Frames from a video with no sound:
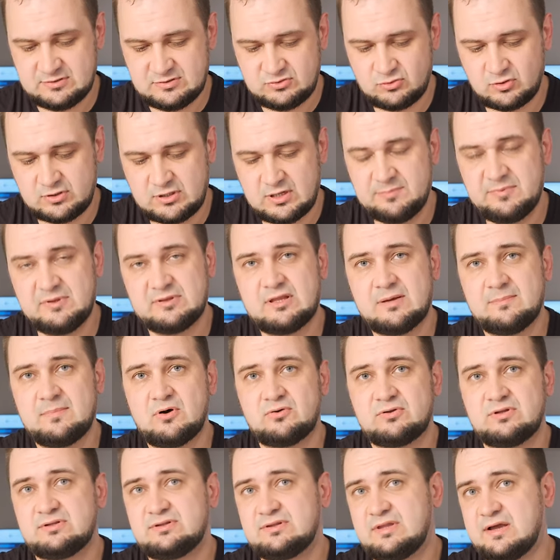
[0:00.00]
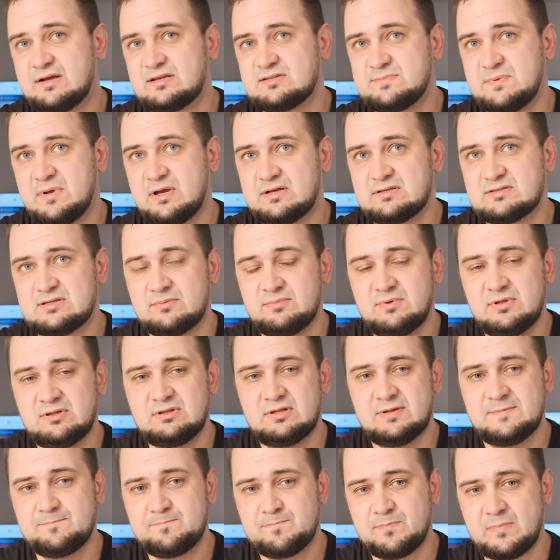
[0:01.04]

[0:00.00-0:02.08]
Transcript: talk a bit about the tech specs a bit.